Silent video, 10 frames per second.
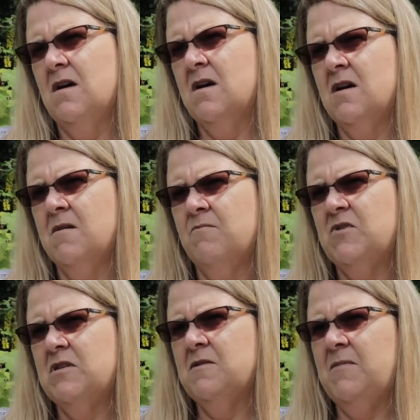
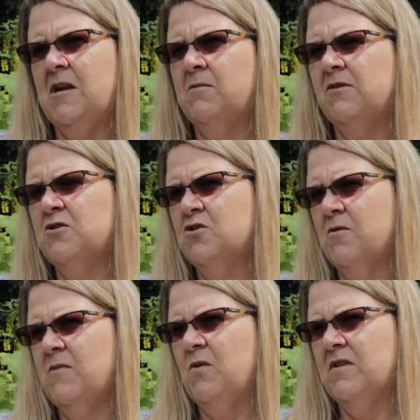to be able to
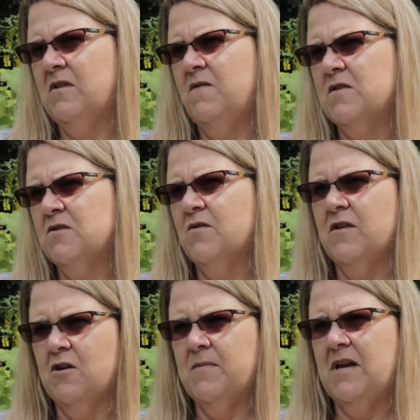show me what the physical
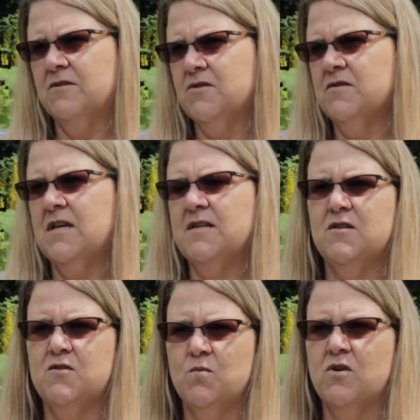therapy
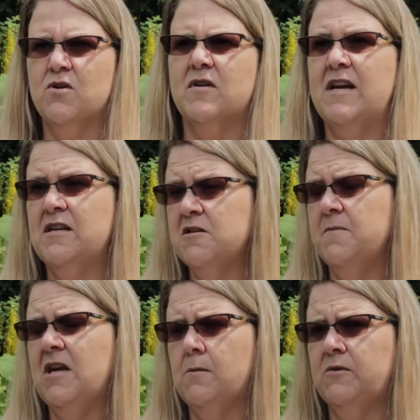exercises were, and to
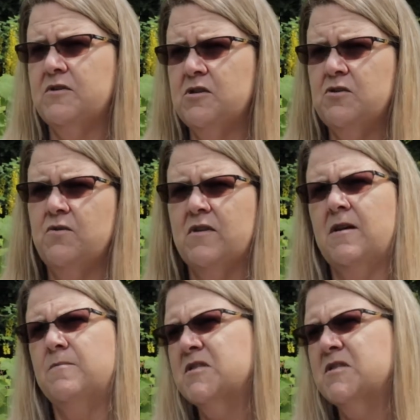be able to do them.